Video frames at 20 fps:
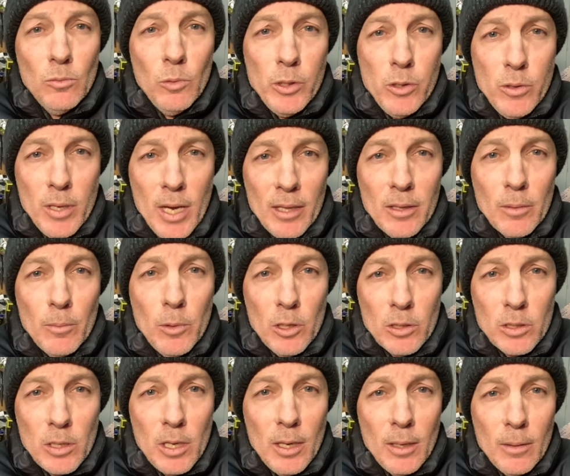when you get them
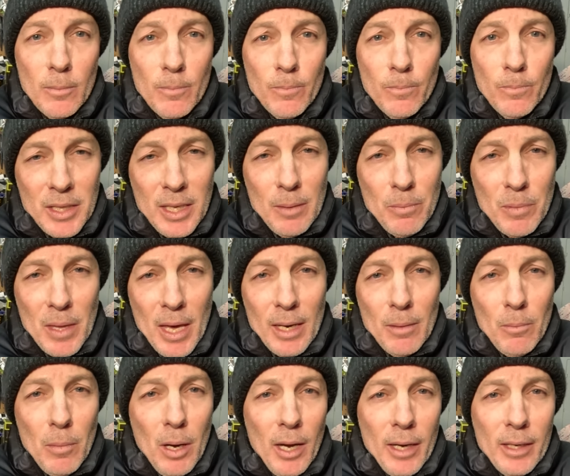hooked up. Keep that
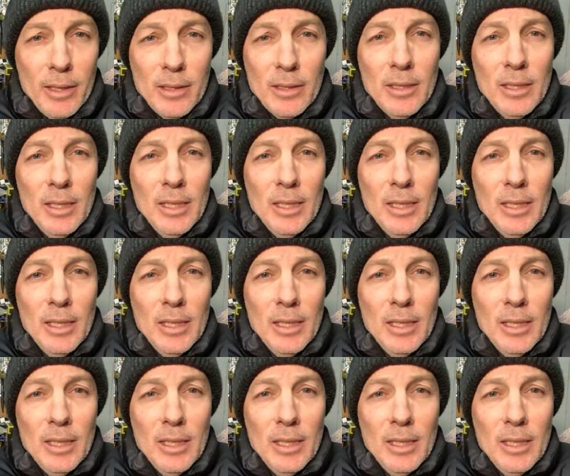in mind.